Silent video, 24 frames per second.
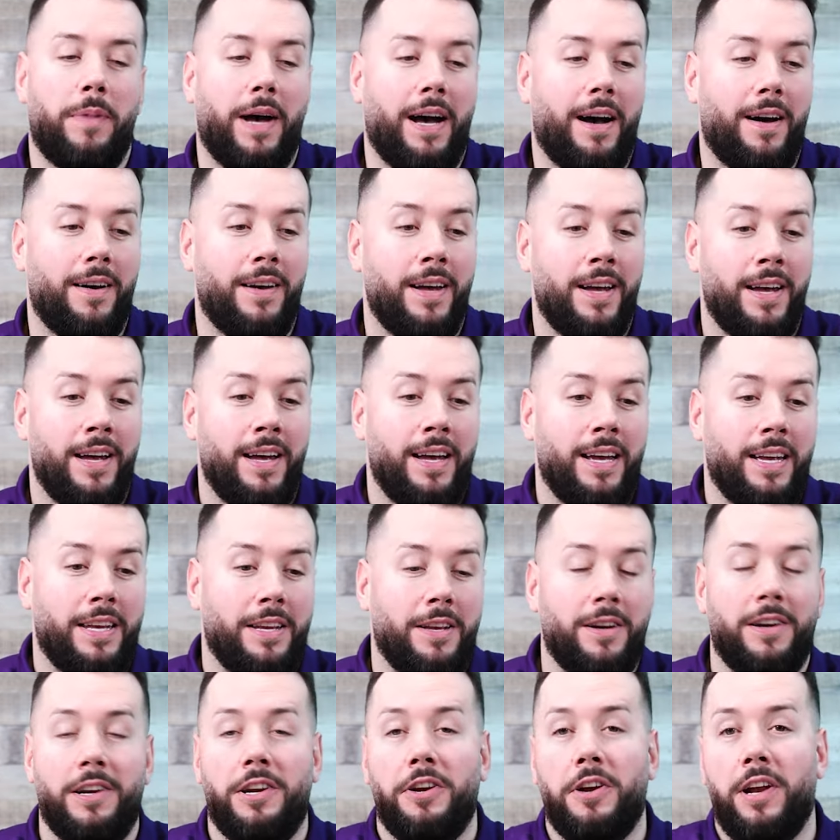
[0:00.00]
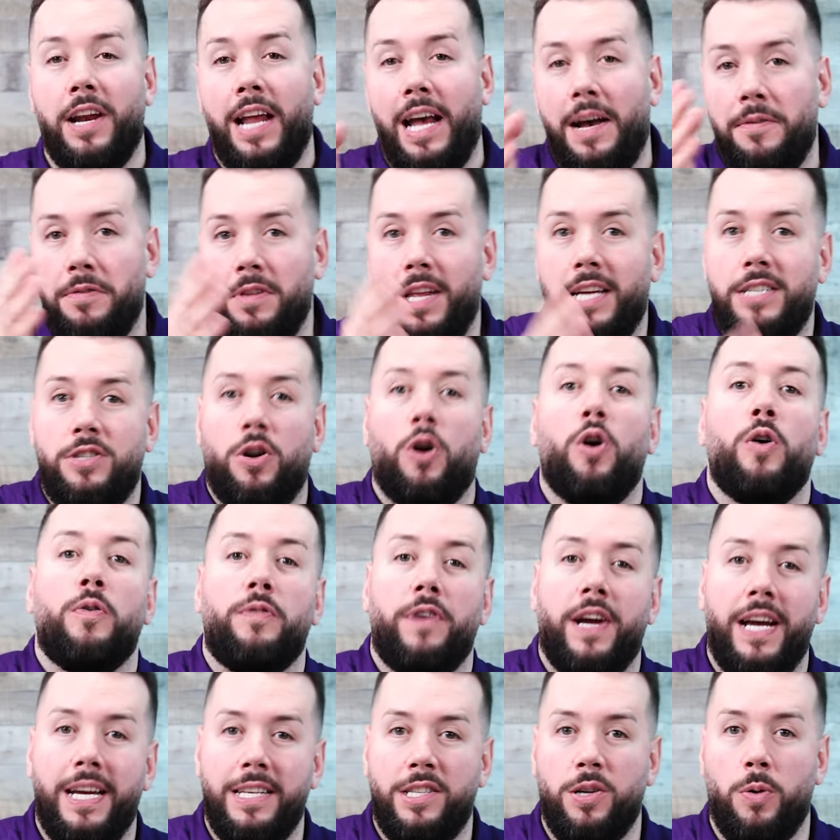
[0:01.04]
about, you know, you're gonna have less
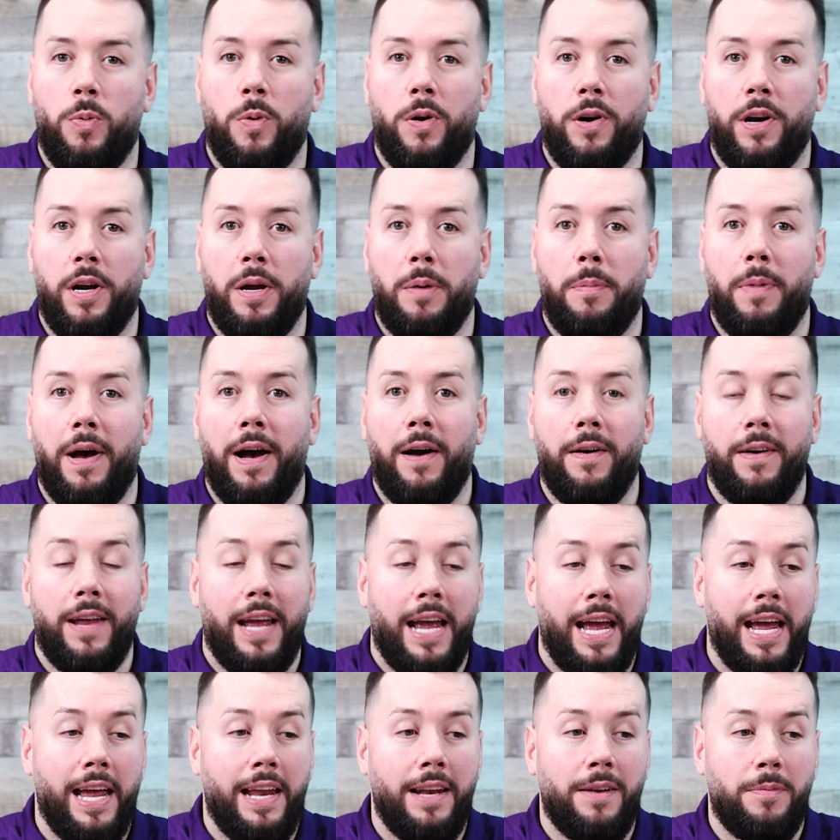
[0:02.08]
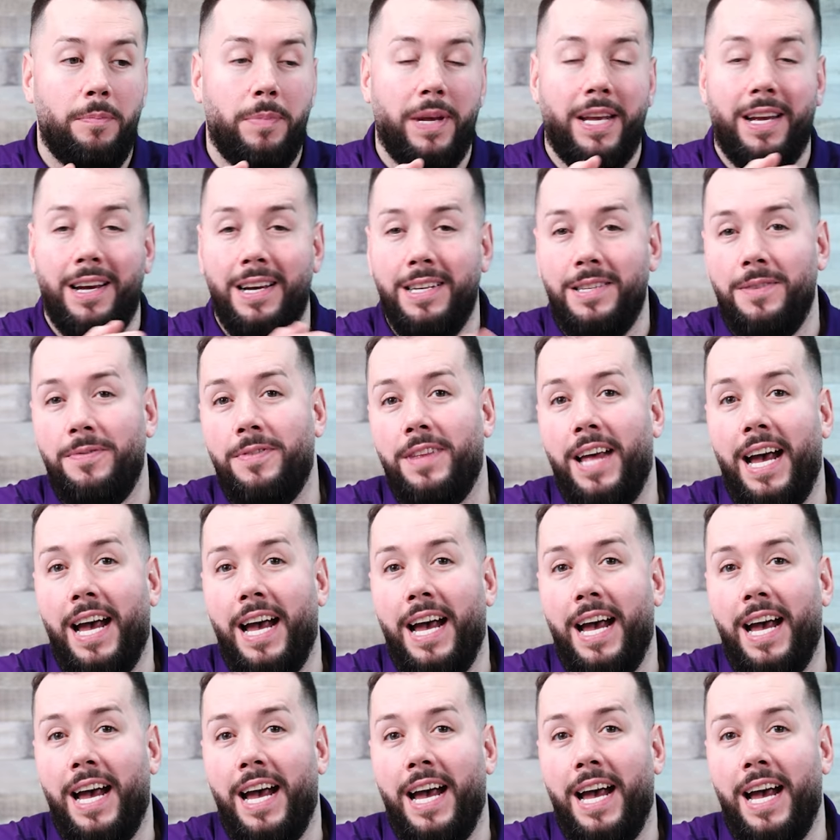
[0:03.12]
overhead to worry about. And because of